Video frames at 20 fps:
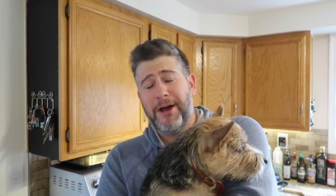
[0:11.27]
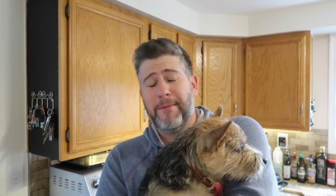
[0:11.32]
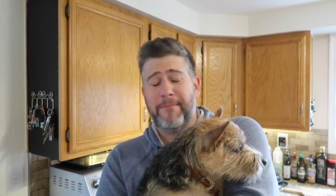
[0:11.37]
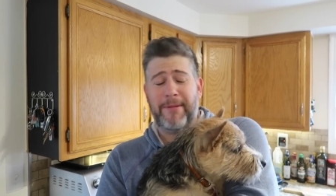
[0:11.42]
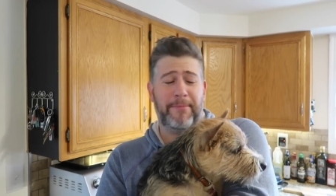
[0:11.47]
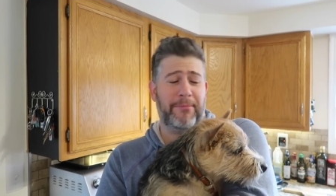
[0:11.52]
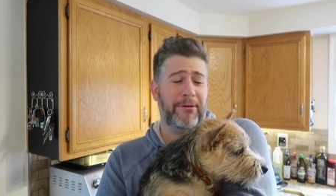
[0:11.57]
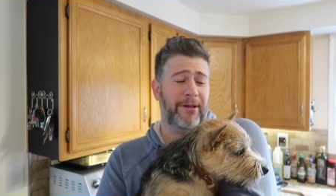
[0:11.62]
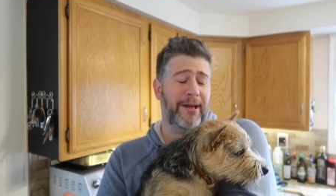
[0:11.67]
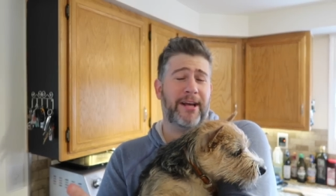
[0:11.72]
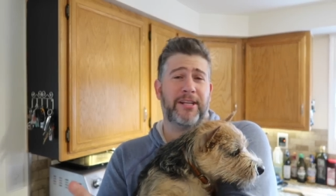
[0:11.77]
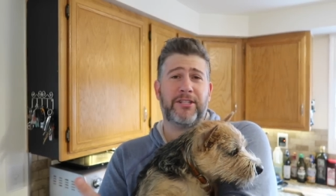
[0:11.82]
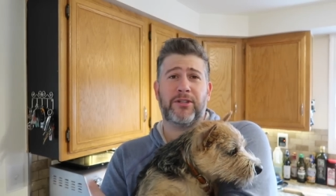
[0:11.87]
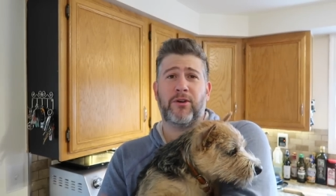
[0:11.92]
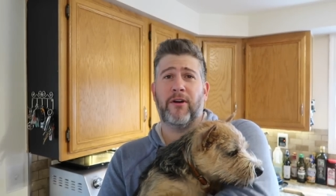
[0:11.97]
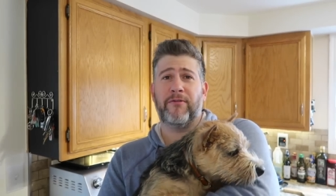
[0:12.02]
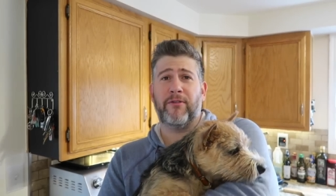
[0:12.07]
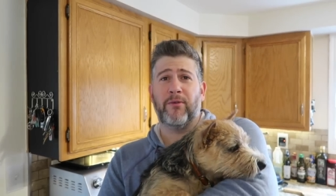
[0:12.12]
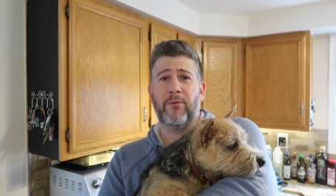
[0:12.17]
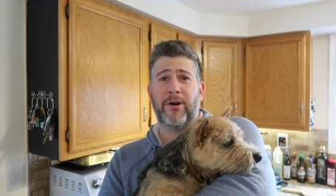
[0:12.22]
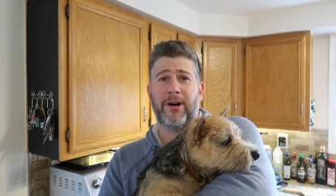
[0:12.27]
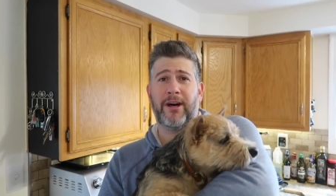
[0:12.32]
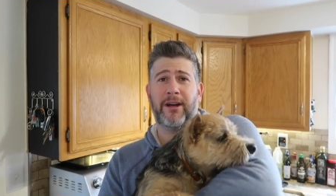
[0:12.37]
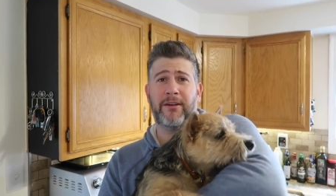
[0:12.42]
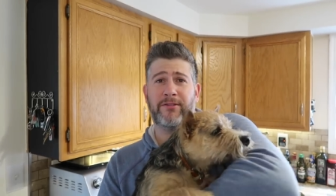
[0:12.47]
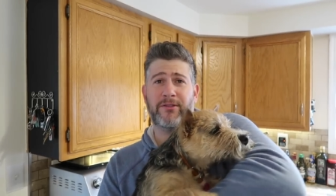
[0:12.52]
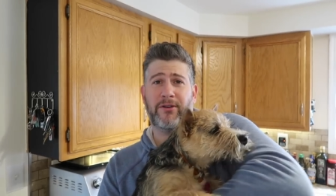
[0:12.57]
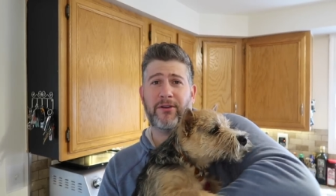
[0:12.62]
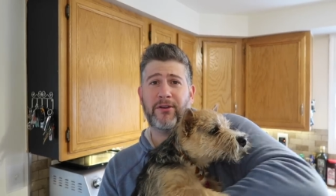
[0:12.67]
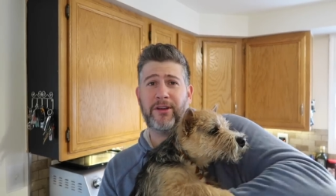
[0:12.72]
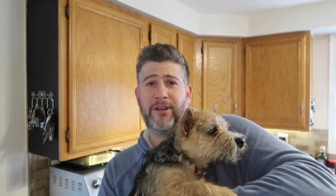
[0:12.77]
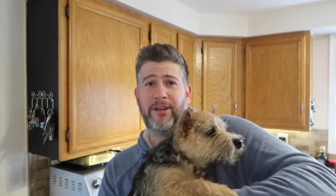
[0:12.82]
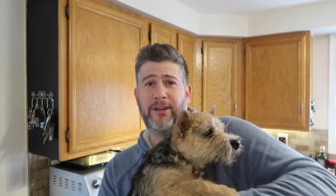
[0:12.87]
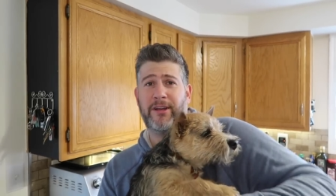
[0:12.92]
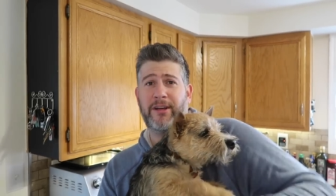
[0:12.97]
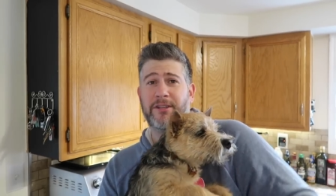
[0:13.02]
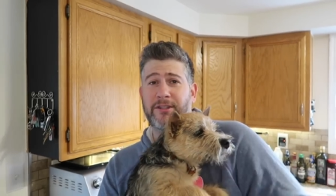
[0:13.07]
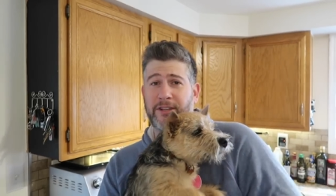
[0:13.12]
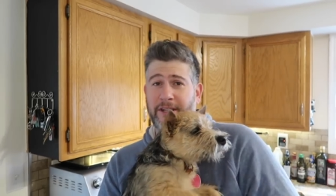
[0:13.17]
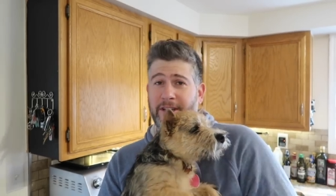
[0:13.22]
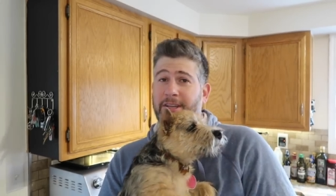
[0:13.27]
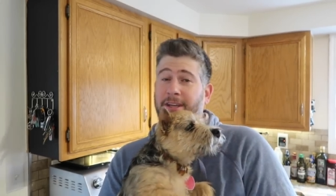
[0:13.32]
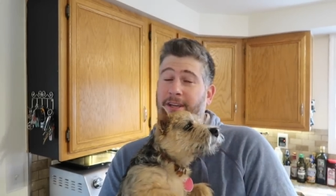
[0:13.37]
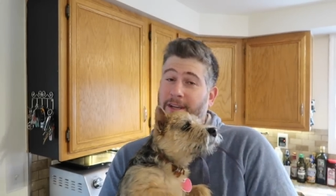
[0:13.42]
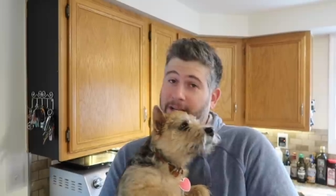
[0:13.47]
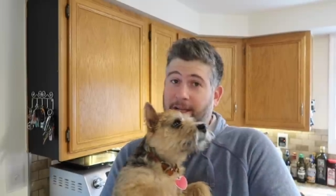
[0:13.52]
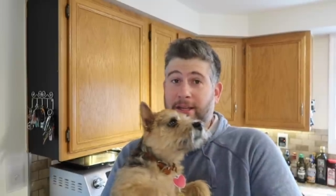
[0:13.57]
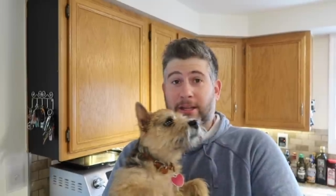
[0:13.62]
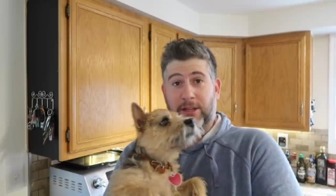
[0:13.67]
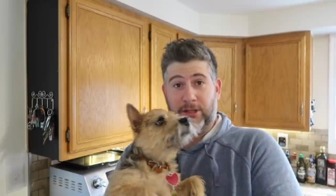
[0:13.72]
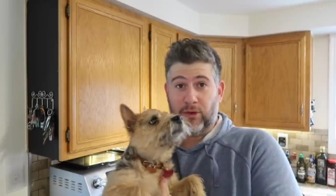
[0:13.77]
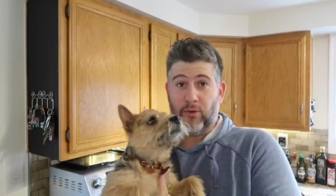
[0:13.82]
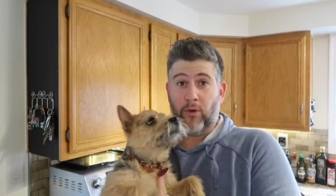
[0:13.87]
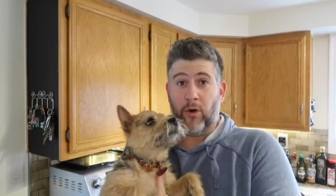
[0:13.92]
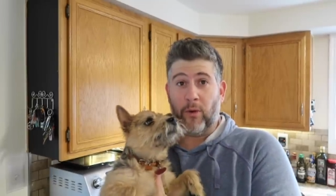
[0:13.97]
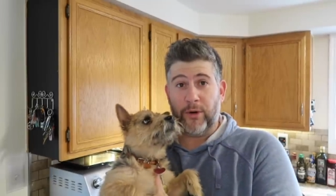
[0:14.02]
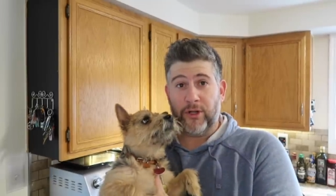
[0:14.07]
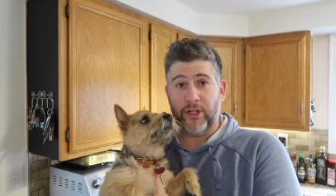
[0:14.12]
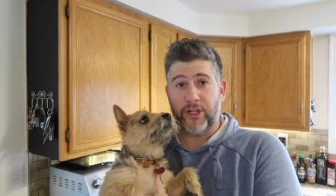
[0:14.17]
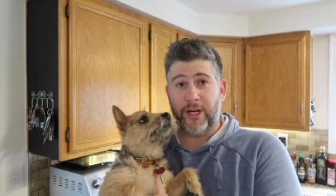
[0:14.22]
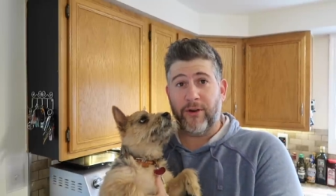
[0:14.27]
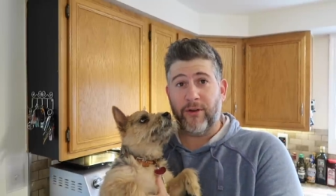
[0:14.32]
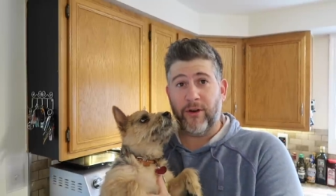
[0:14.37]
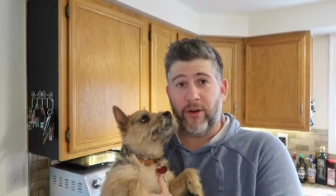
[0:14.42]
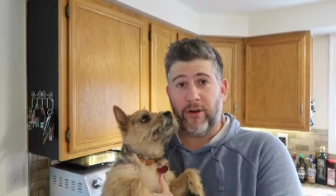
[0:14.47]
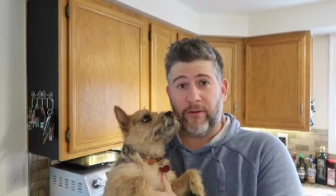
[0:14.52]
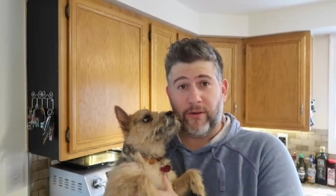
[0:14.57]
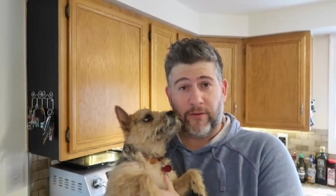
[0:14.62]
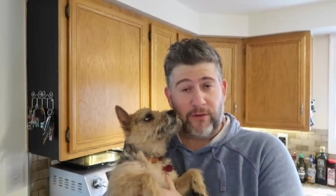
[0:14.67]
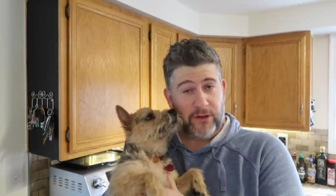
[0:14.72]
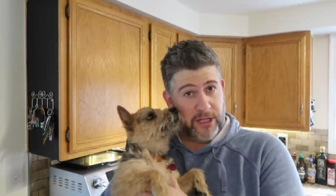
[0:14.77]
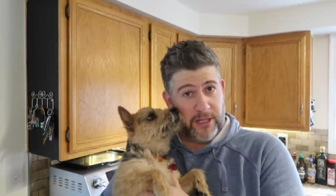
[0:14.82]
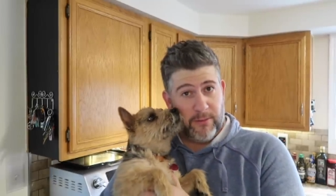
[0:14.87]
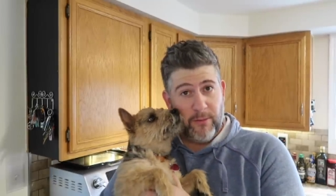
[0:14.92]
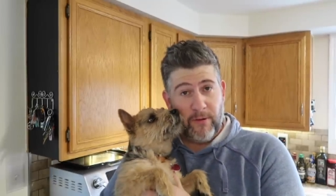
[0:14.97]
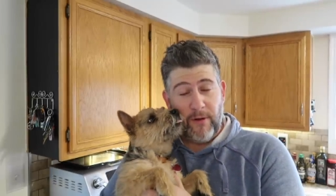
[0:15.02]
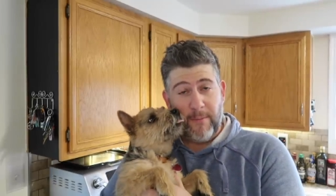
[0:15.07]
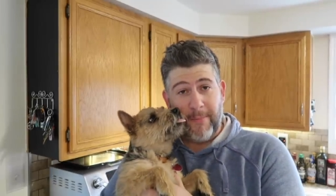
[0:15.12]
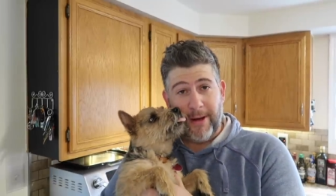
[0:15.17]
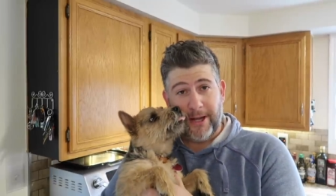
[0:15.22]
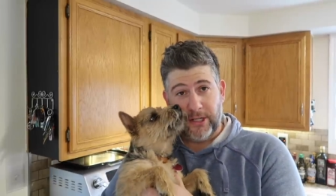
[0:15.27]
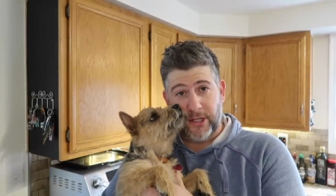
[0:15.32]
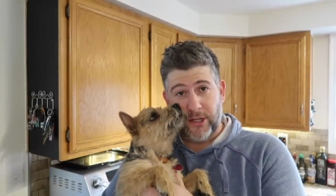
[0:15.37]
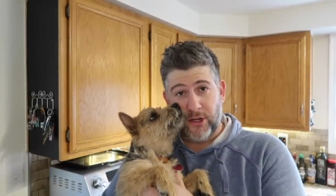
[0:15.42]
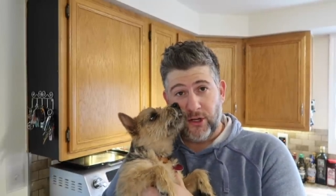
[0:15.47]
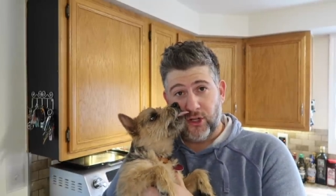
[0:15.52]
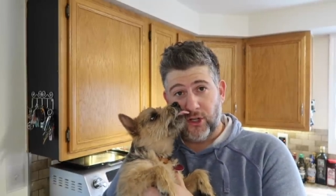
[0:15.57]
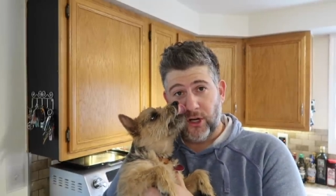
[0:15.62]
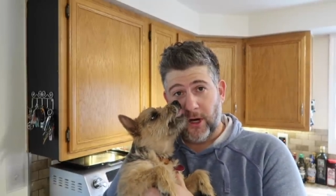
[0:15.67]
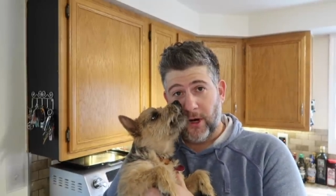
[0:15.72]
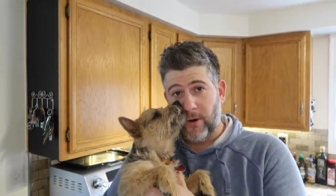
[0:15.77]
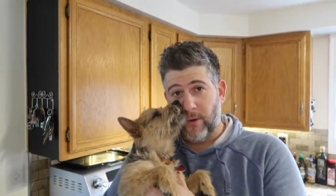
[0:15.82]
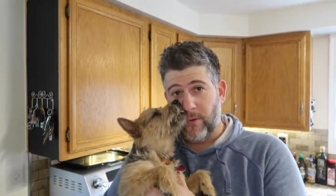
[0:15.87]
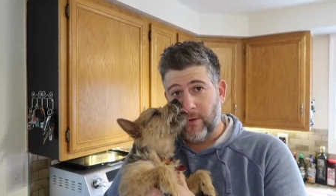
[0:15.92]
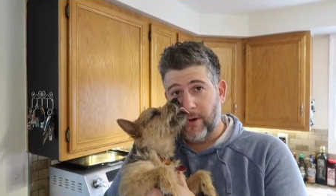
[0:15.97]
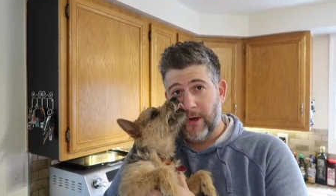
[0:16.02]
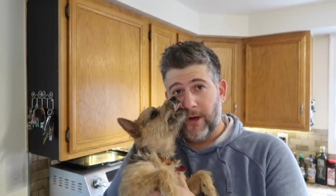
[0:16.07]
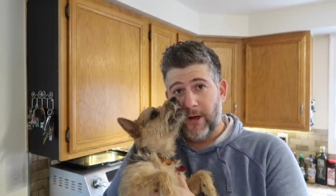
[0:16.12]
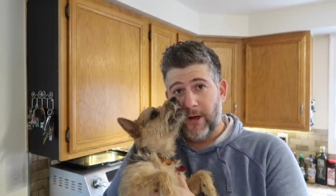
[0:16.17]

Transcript: People ask often what kind of dog he is, and he, he's a Norwich Terrier. If you ever see the movie Best in Show,